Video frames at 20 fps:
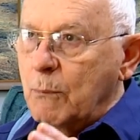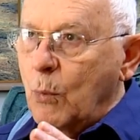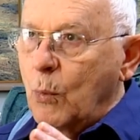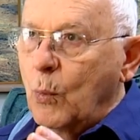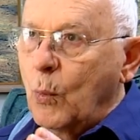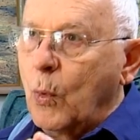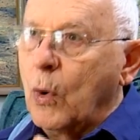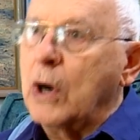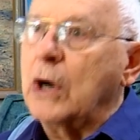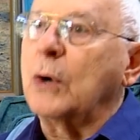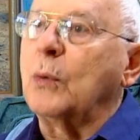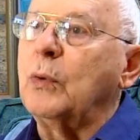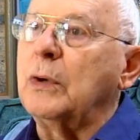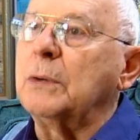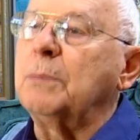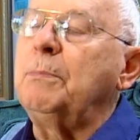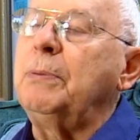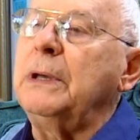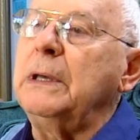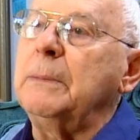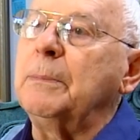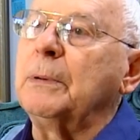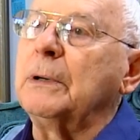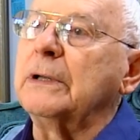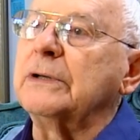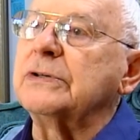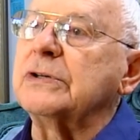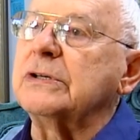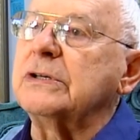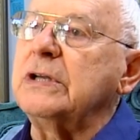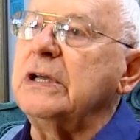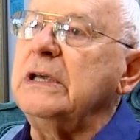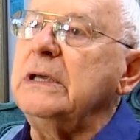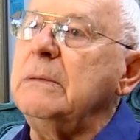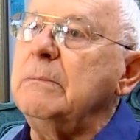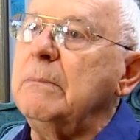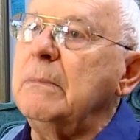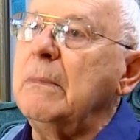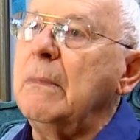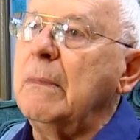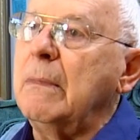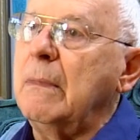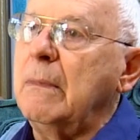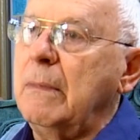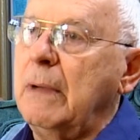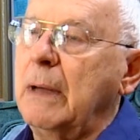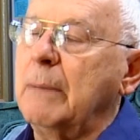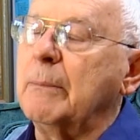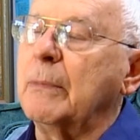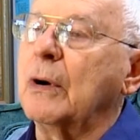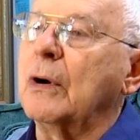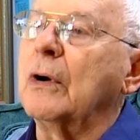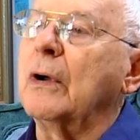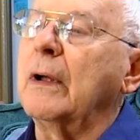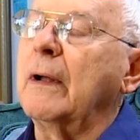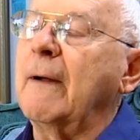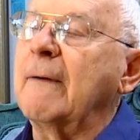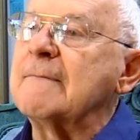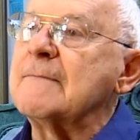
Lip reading: work with people as a team member